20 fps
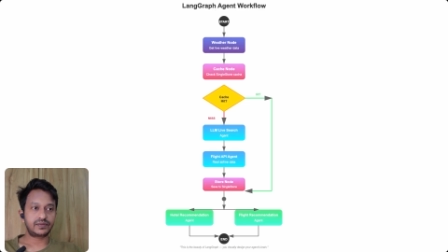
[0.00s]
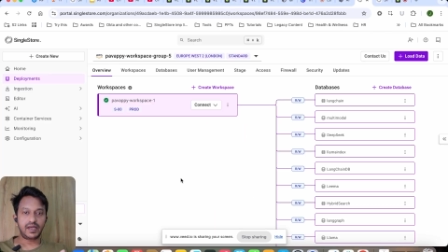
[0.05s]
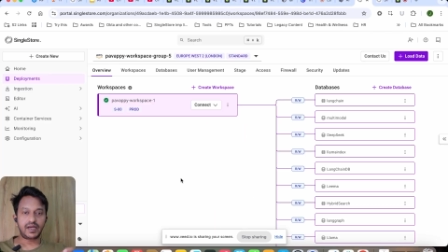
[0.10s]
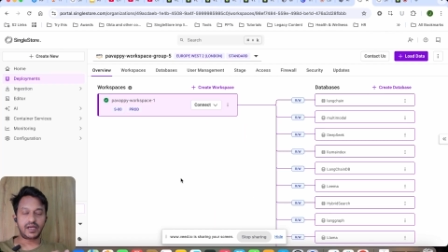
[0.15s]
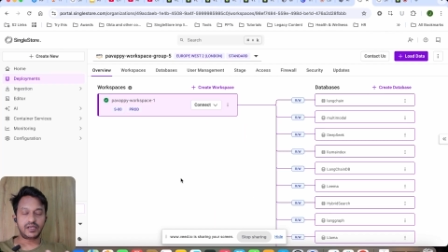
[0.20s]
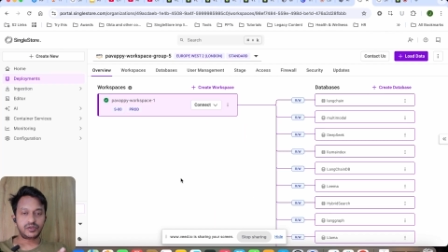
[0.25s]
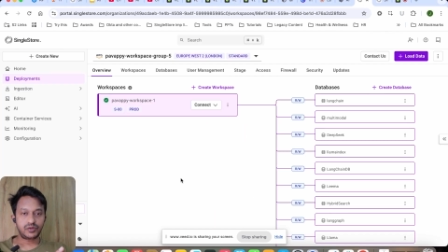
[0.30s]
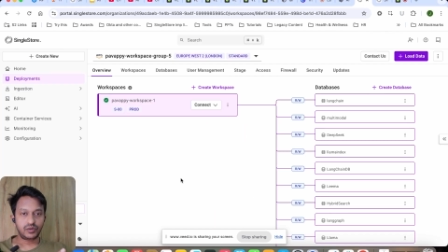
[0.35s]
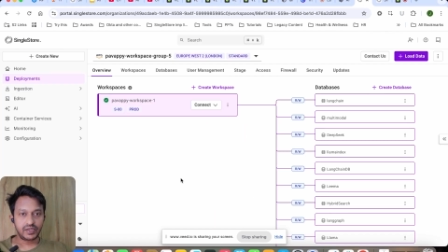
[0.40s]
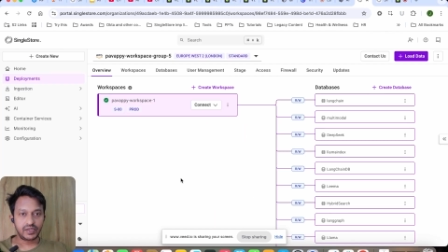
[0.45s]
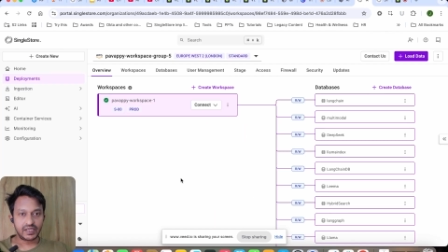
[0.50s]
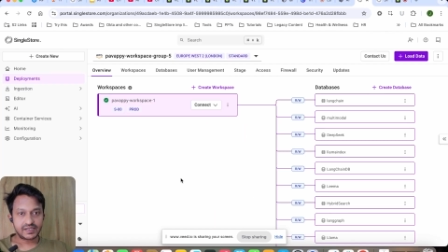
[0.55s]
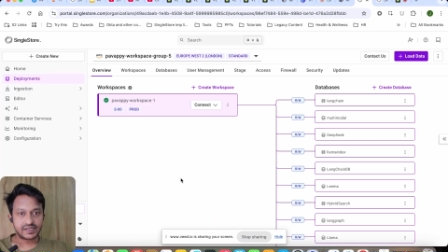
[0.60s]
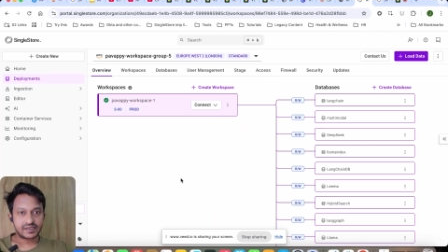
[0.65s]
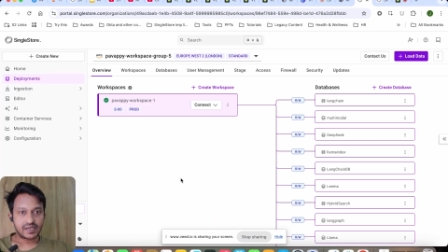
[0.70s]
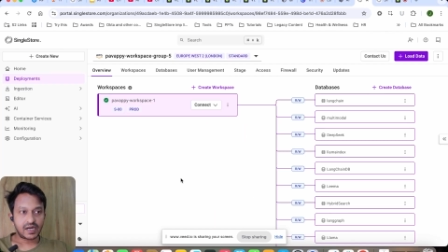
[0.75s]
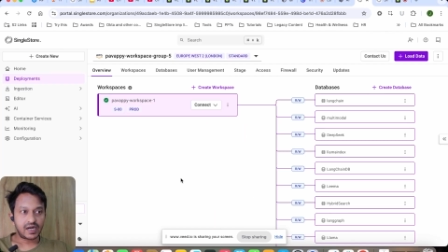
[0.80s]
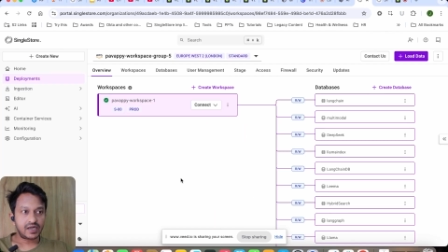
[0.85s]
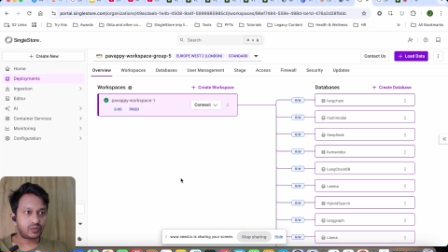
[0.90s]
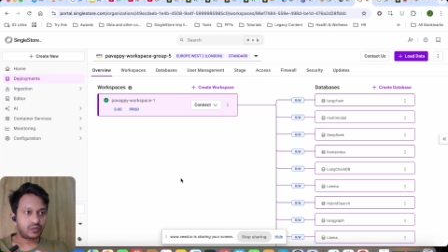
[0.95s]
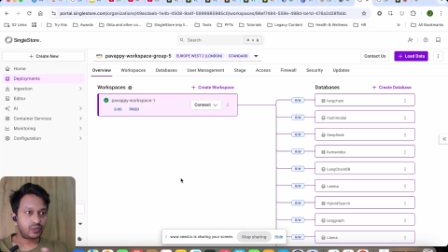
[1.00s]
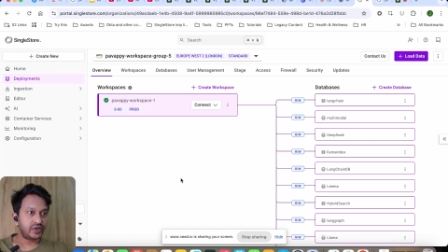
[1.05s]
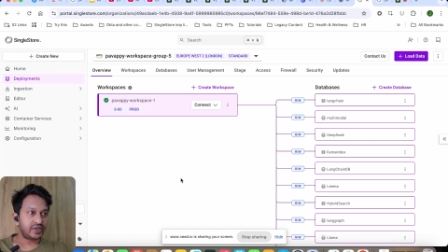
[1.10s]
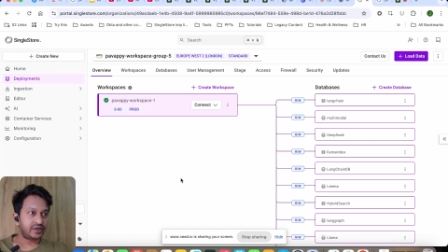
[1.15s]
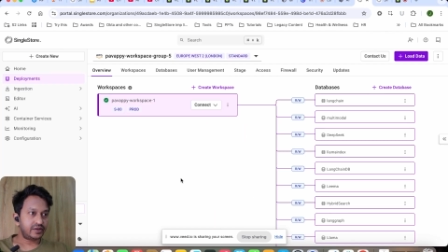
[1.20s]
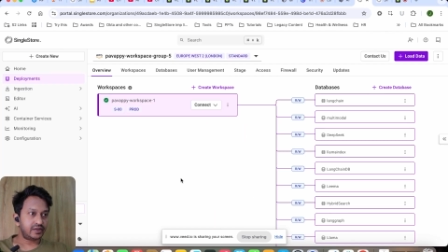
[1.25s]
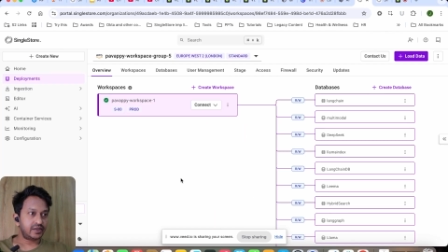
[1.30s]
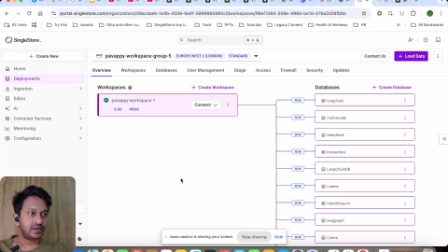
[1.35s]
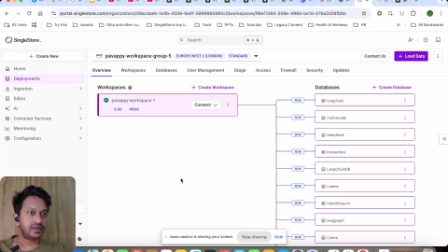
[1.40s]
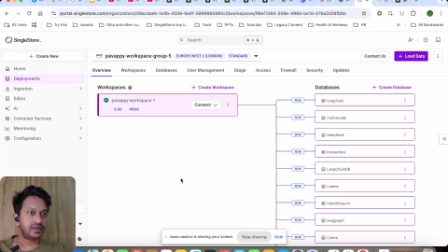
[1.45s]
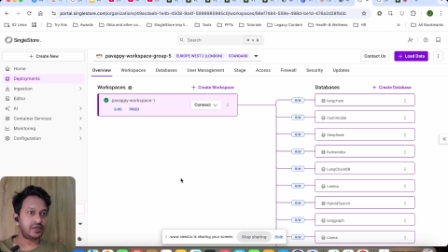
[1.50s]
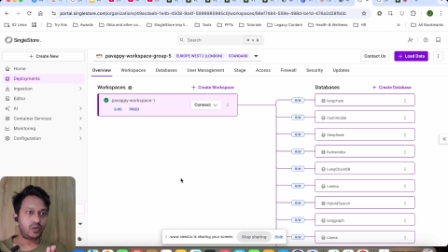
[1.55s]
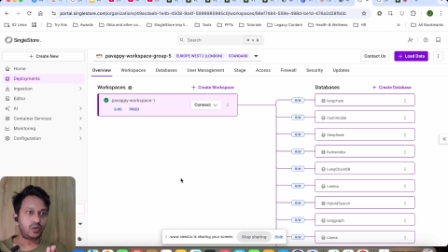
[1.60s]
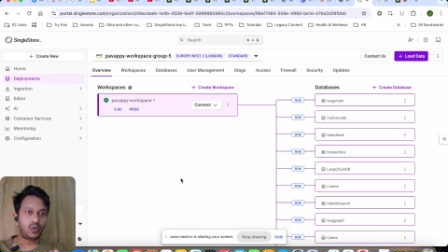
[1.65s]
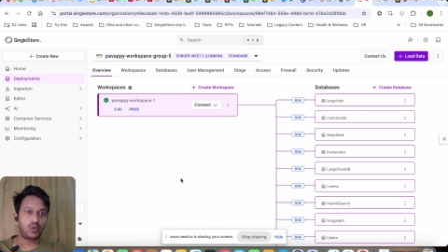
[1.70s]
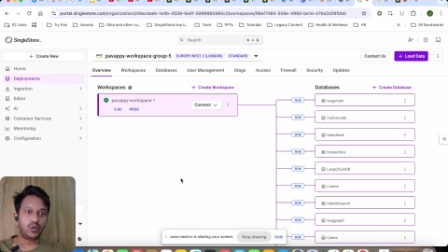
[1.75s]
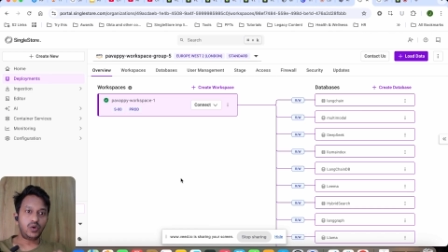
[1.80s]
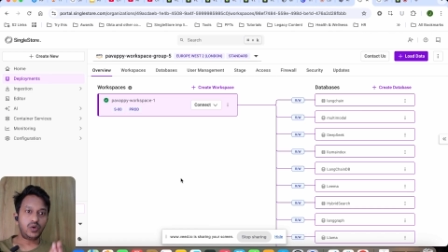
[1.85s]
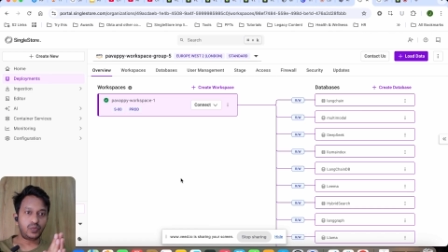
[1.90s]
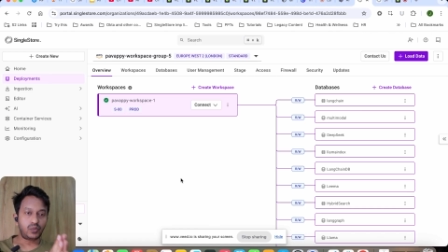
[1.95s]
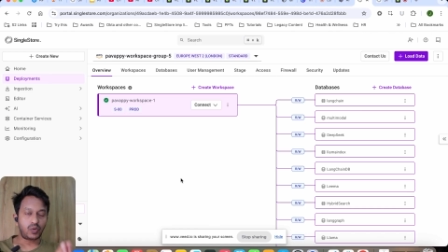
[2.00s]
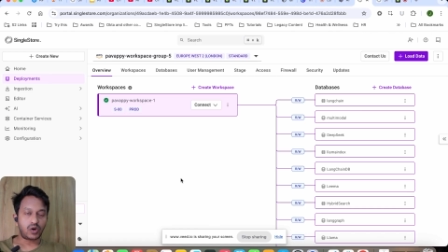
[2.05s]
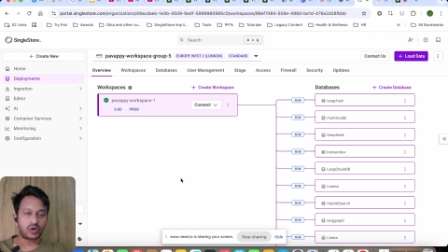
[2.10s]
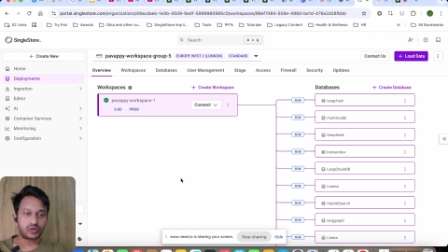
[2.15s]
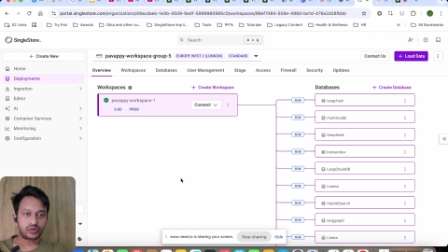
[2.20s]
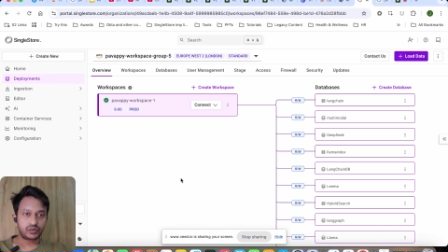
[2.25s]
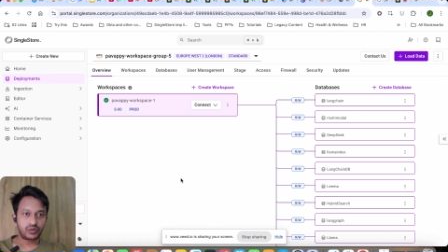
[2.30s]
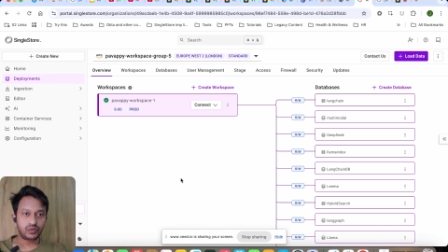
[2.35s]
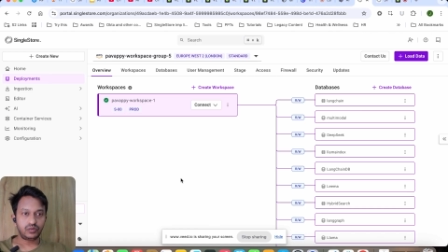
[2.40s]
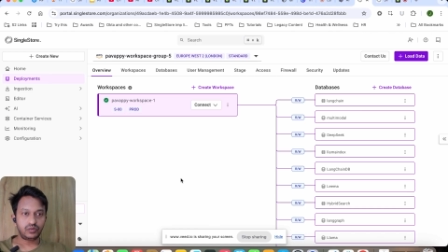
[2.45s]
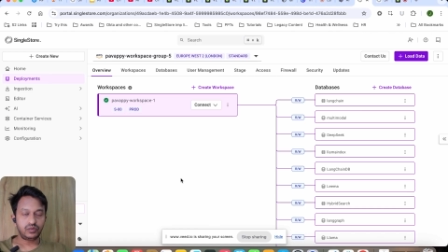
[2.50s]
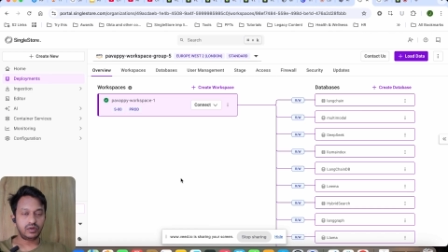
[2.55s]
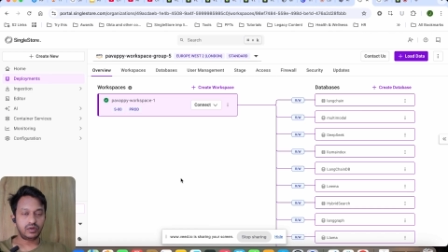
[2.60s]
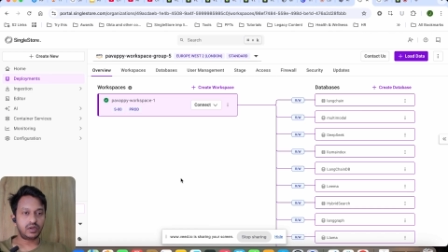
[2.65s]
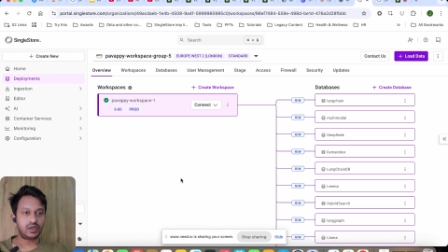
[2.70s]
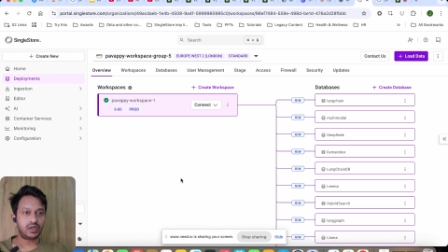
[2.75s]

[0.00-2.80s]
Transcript: Okay guys, so let's start with the code walkthrough.